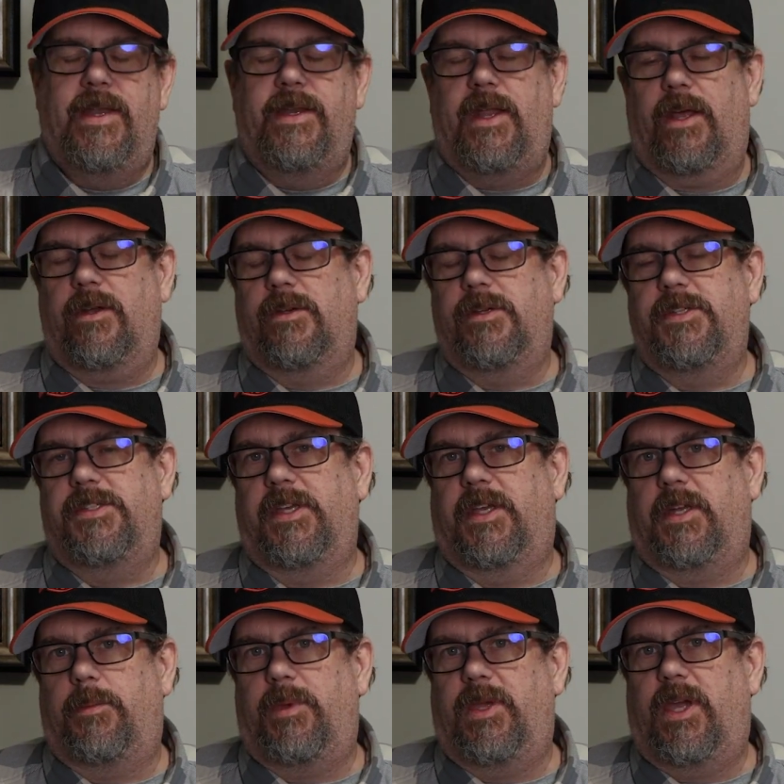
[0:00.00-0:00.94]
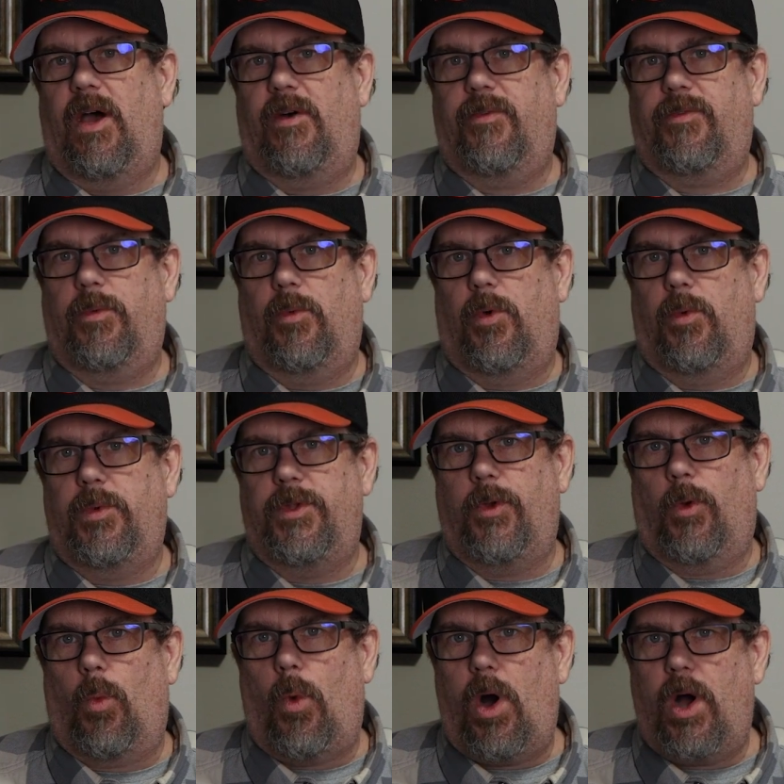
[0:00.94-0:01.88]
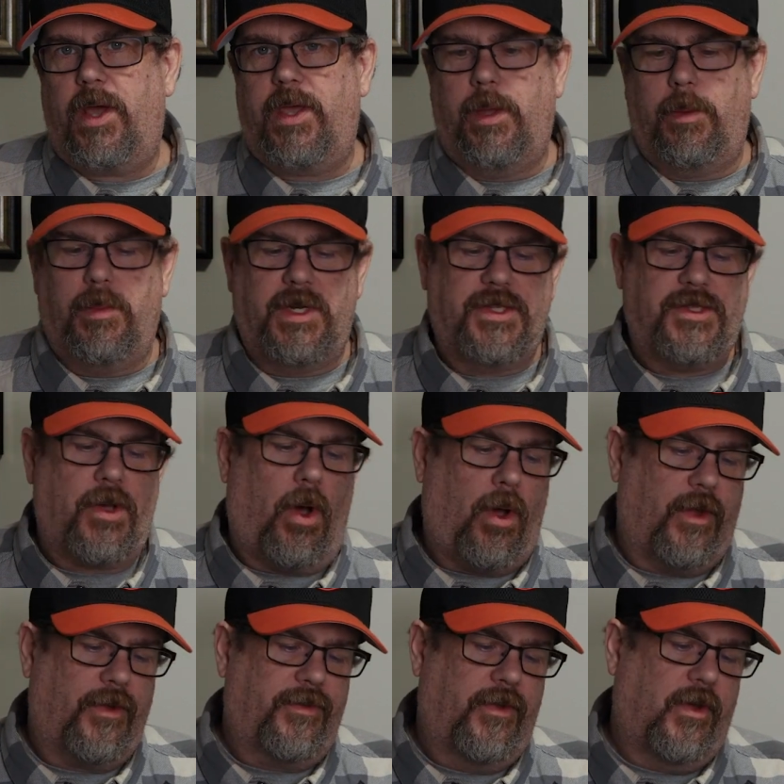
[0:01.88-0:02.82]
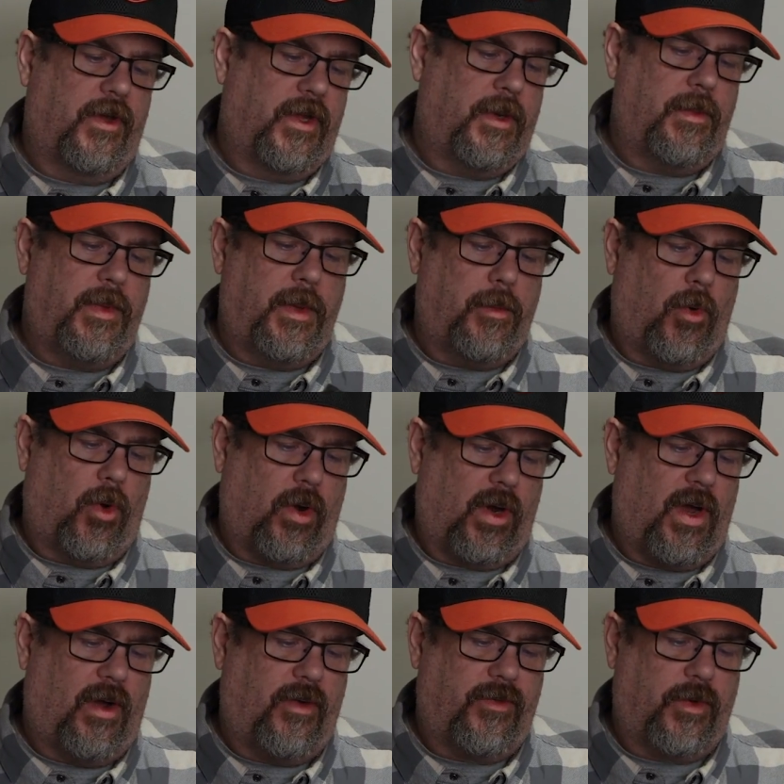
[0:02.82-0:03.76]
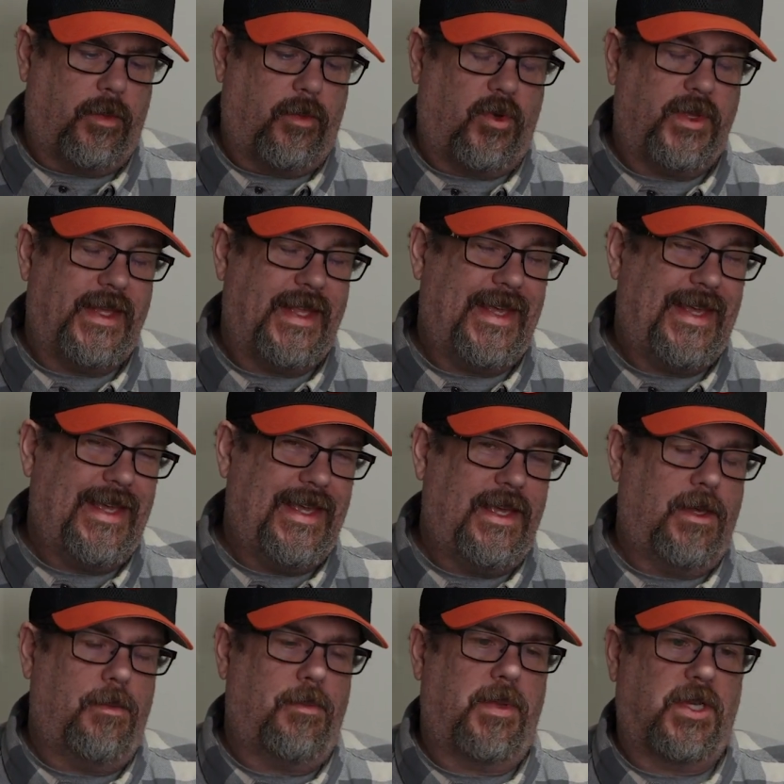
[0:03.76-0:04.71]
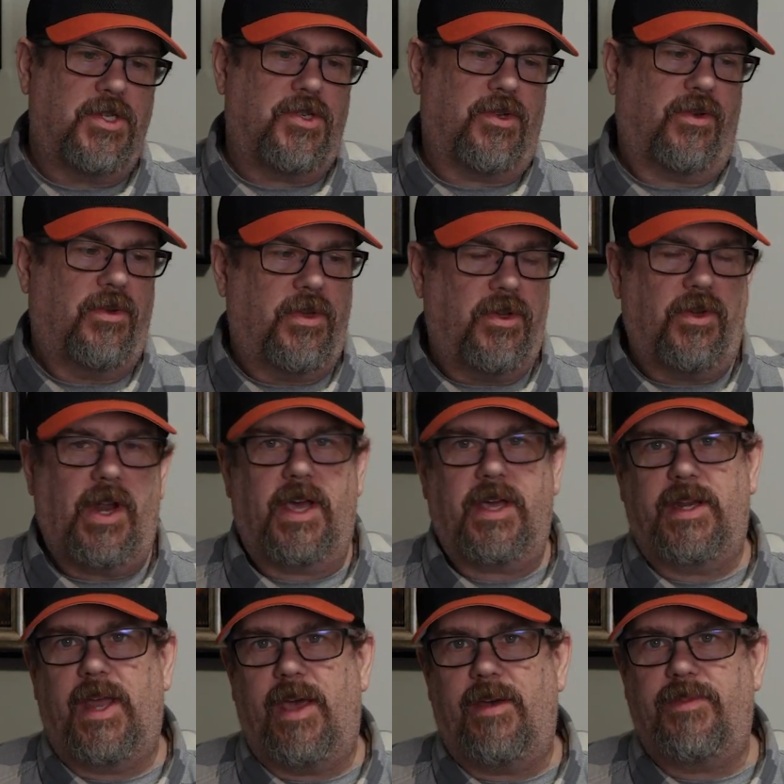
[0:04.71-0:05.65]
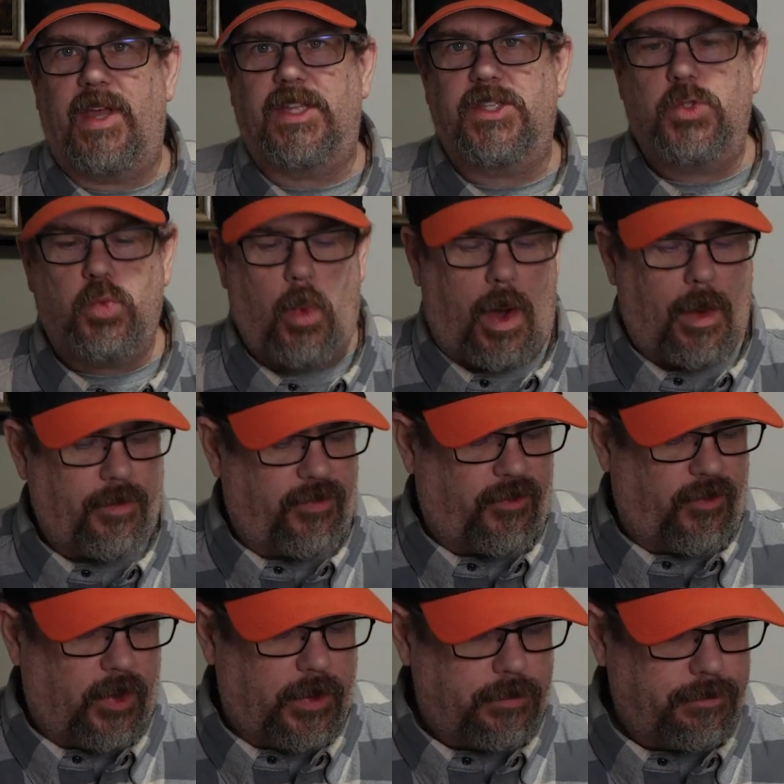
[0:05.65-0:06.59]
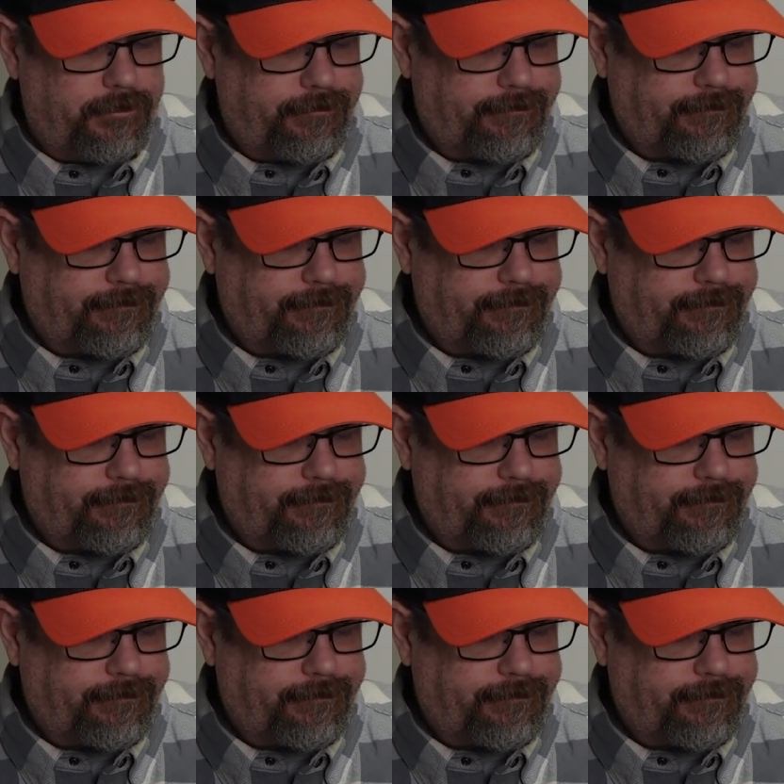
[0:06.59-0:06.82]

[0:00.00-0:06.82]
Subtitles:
not only is it going to be comfortable when you're walking, but it's also going to be more comfortable in the heat because you're not going to have that swamp foot.